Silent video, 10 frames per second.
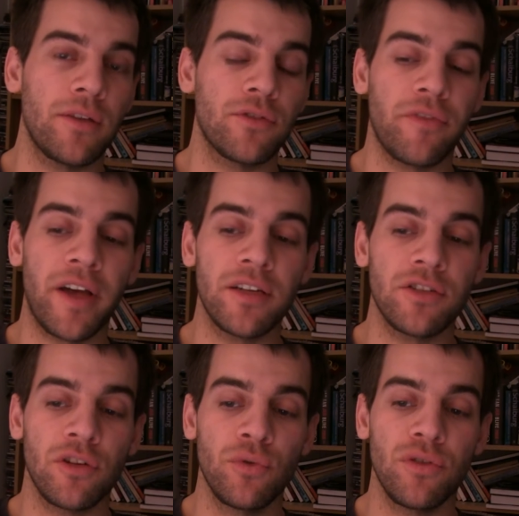had to find a
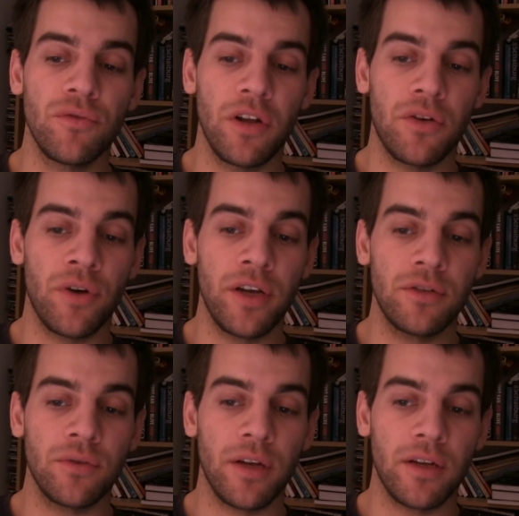solution really quick
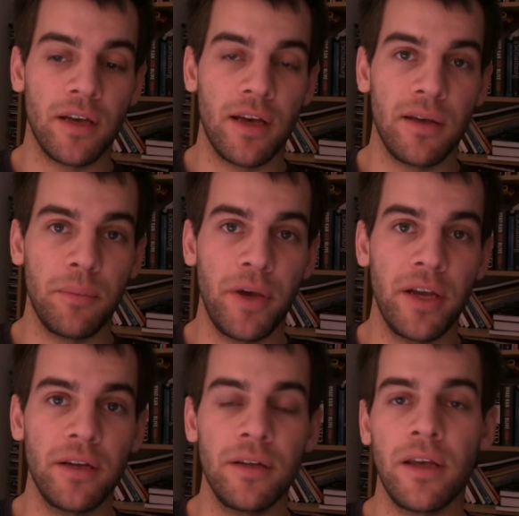to get the car
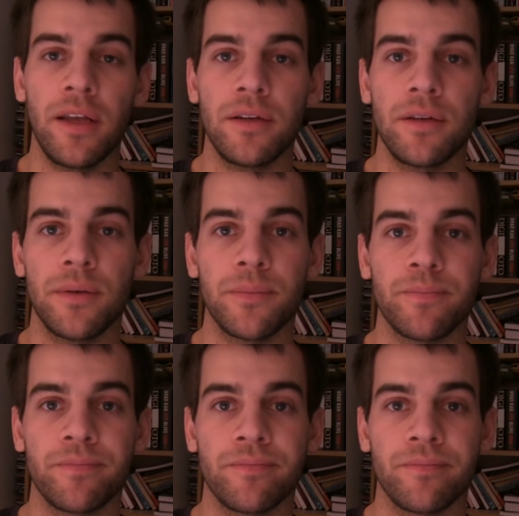painted, and I'm